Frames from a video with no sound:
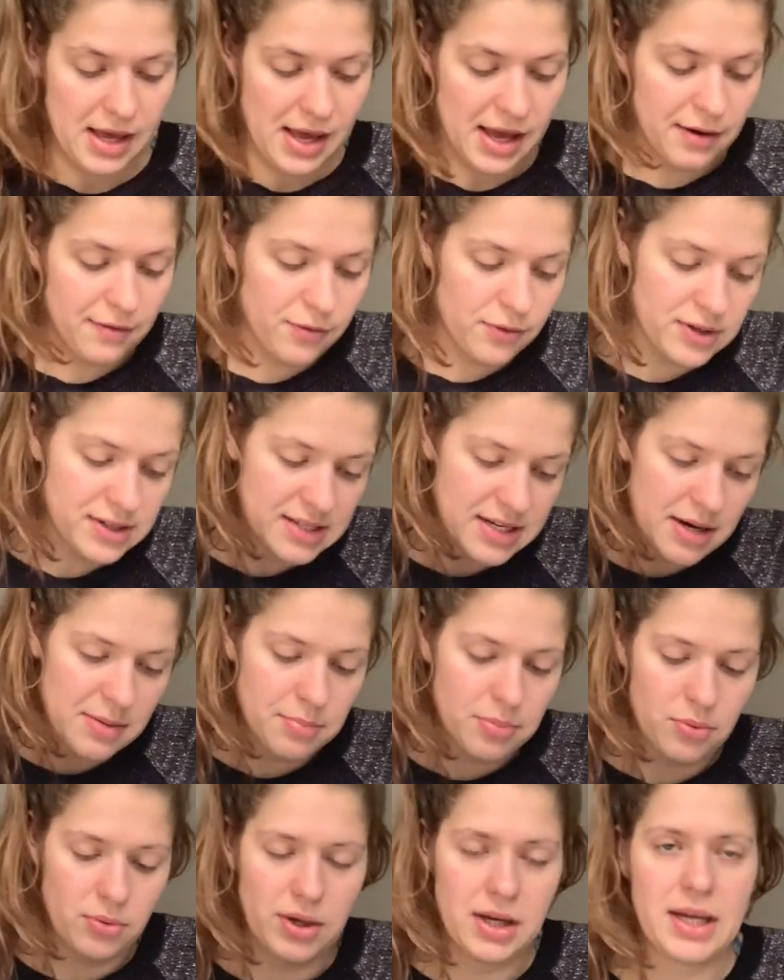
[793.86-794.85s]
And for
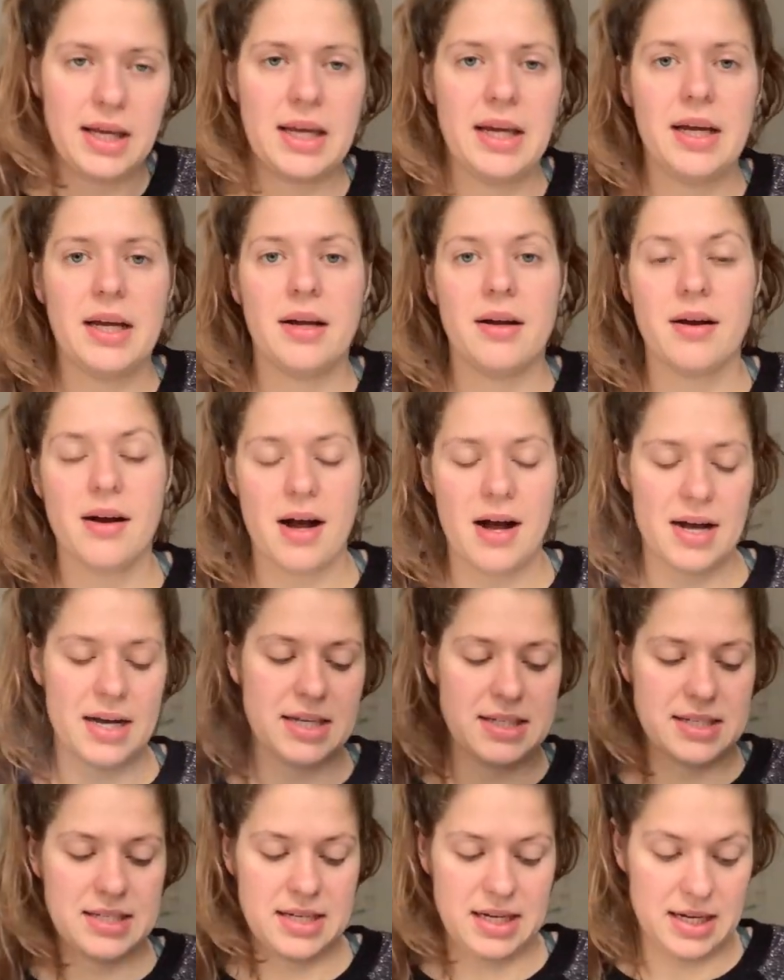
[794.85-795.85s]
example, here I
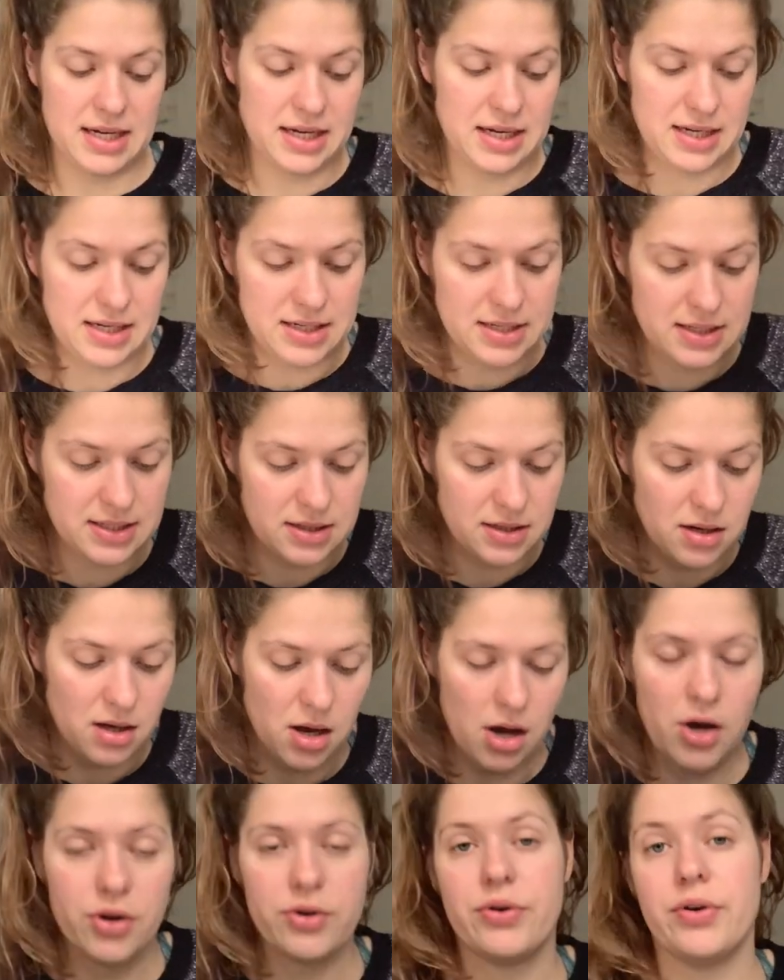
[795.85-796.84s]
did
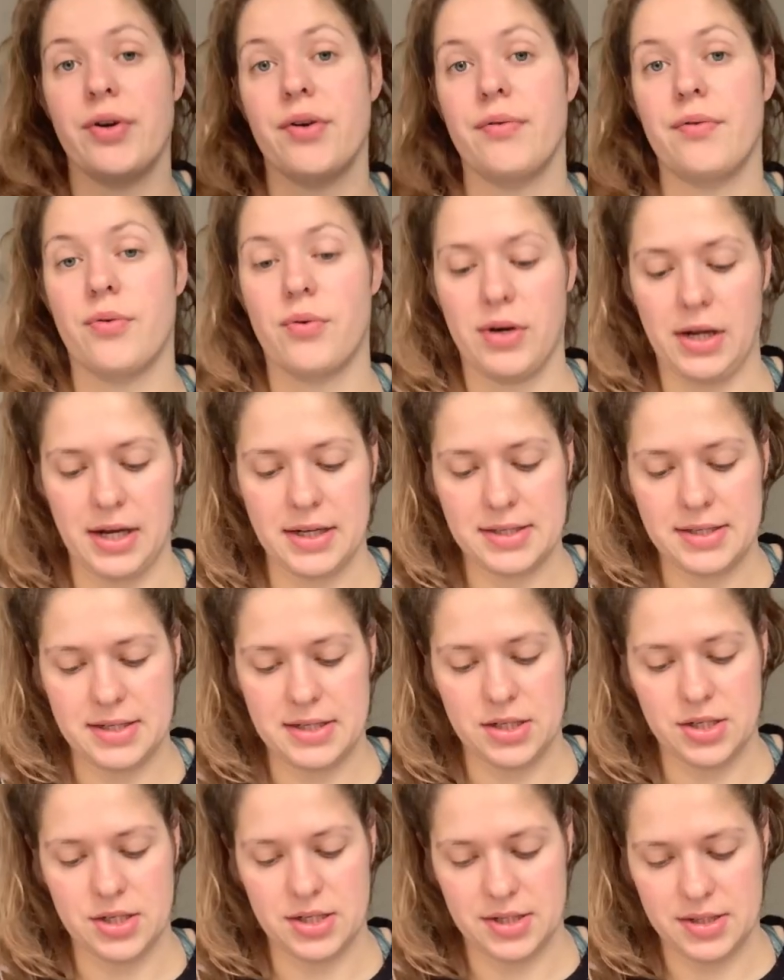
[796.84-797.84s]
148
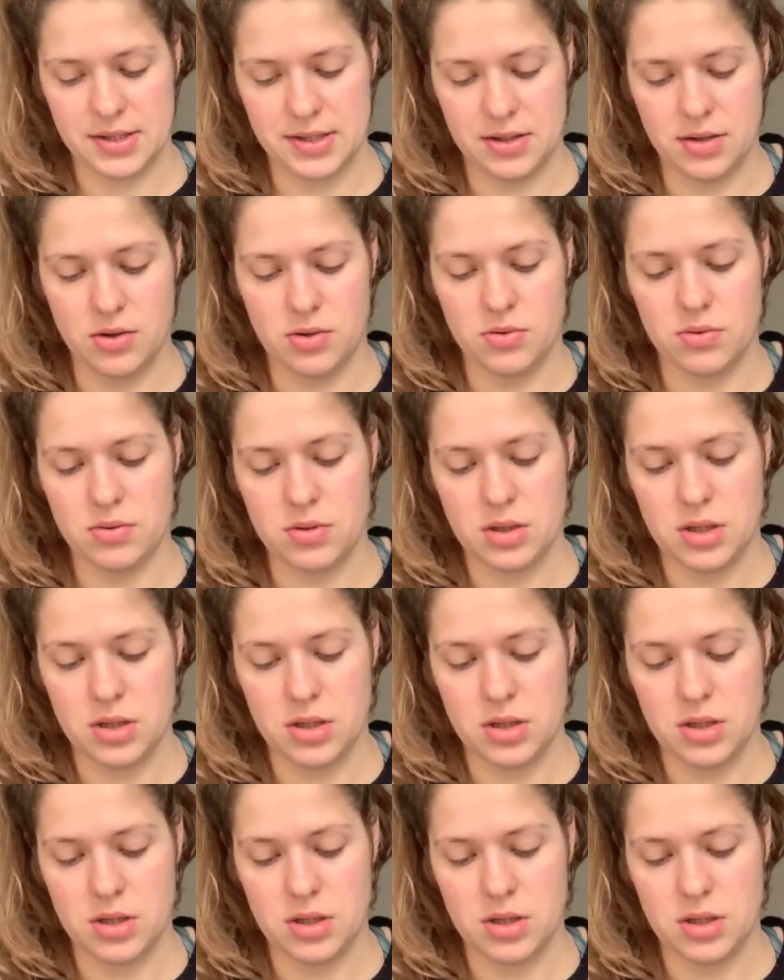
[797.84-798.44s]
stitches. So